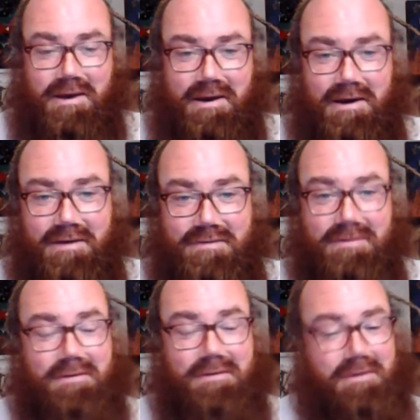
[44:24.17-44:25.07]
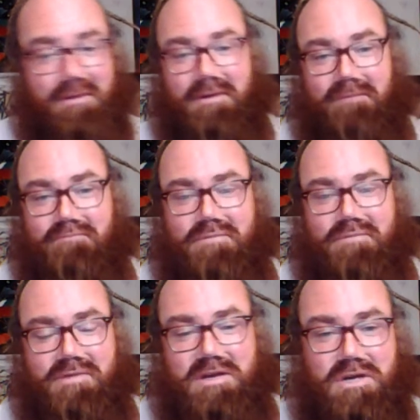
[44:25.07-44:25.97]
This shit's been going on for
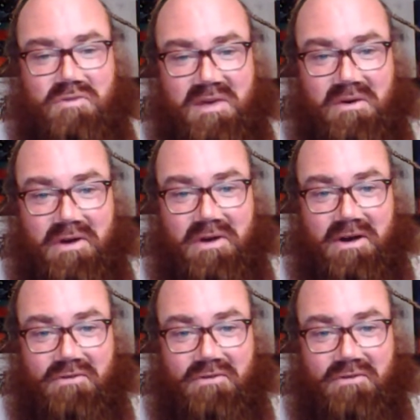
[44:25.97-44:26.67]
thousands of years.